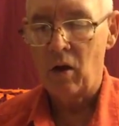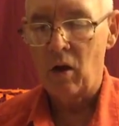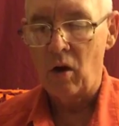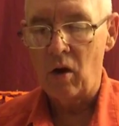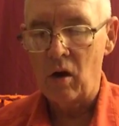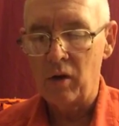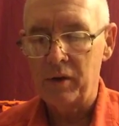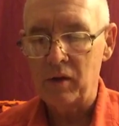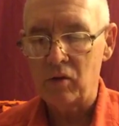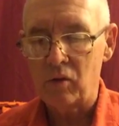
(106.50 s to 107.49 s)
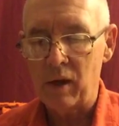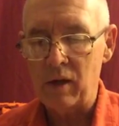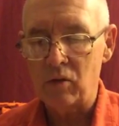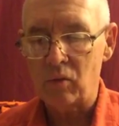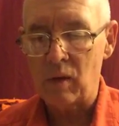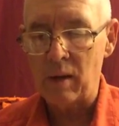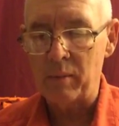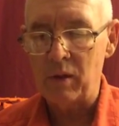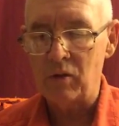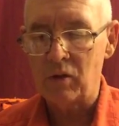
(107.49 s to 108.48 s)
All these great
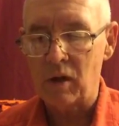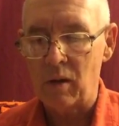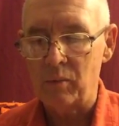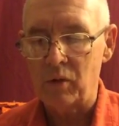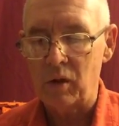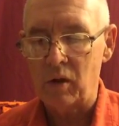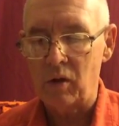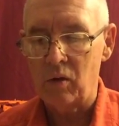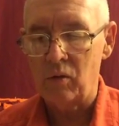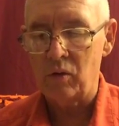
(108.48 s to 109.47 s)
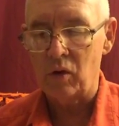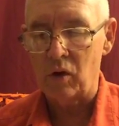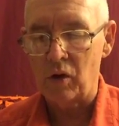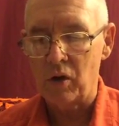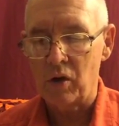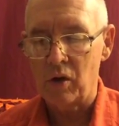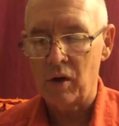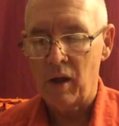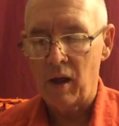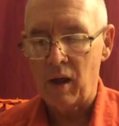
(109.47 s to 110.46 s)
swamis come to you to learn,
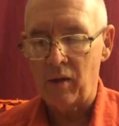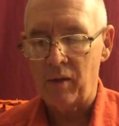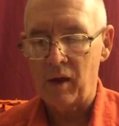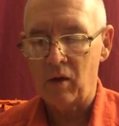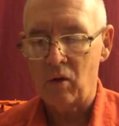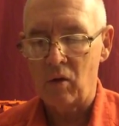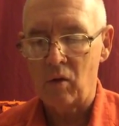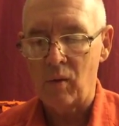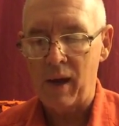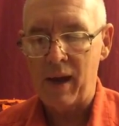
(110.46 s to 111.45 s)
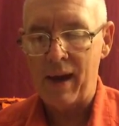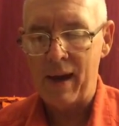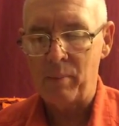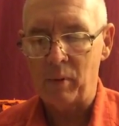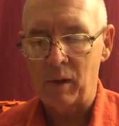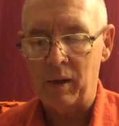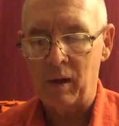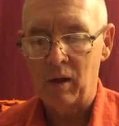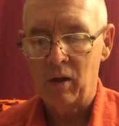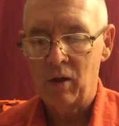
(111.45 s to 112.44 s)
and they go away happily,
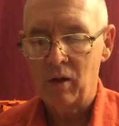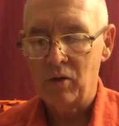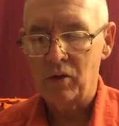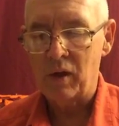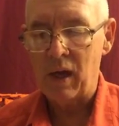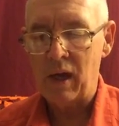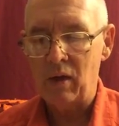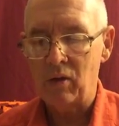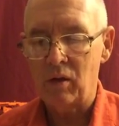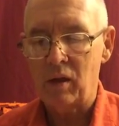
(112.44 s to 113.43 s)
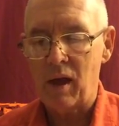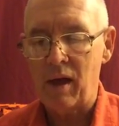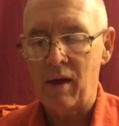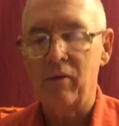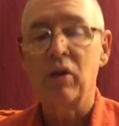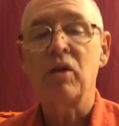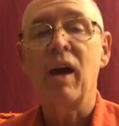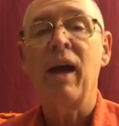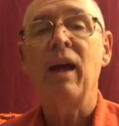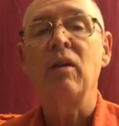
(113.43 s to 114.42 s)
saying that they have
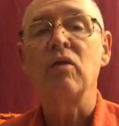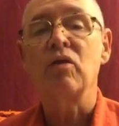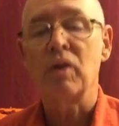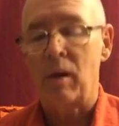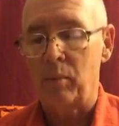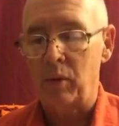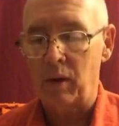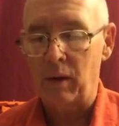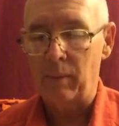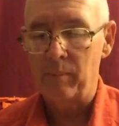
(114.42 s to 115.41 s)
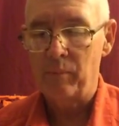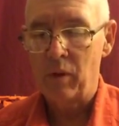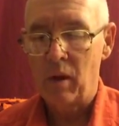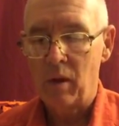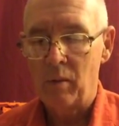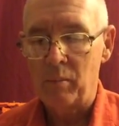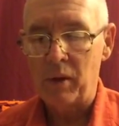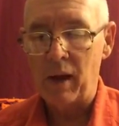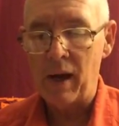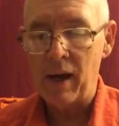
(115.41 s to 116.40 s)
attained something. But
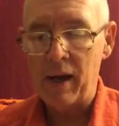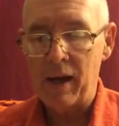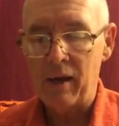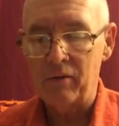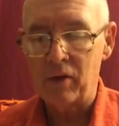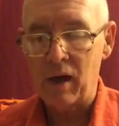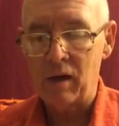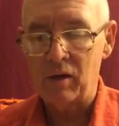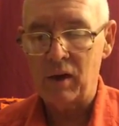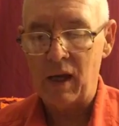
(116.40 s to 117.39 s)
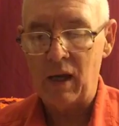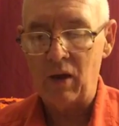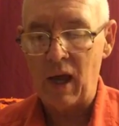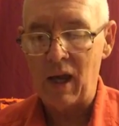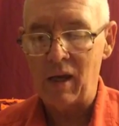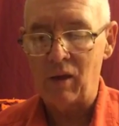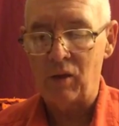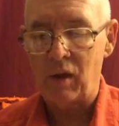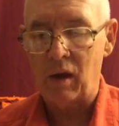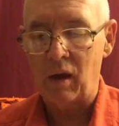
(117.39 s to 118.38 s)
I have not attained
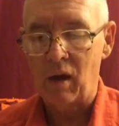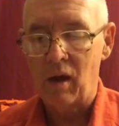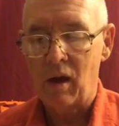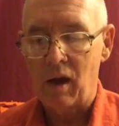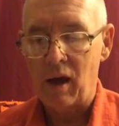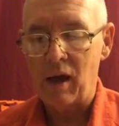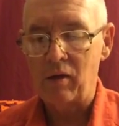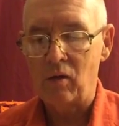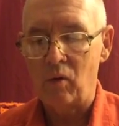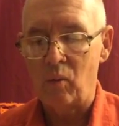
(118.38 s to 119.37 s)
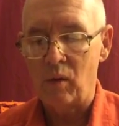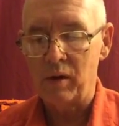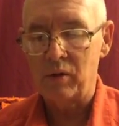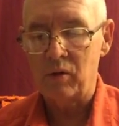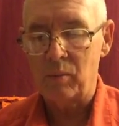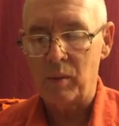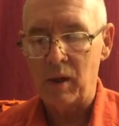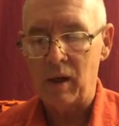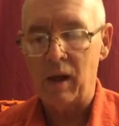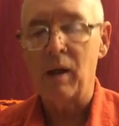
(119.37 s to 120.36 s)
anything. I don't want to be
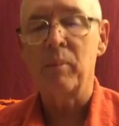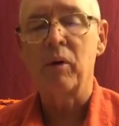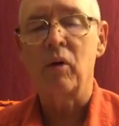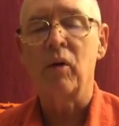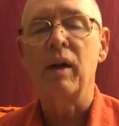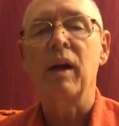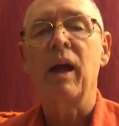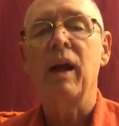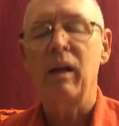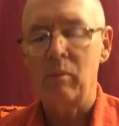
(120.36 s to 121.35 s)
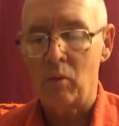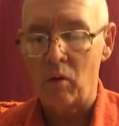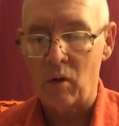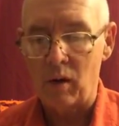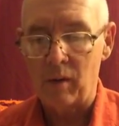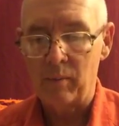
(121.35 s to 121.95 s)
a hypocrite anymore.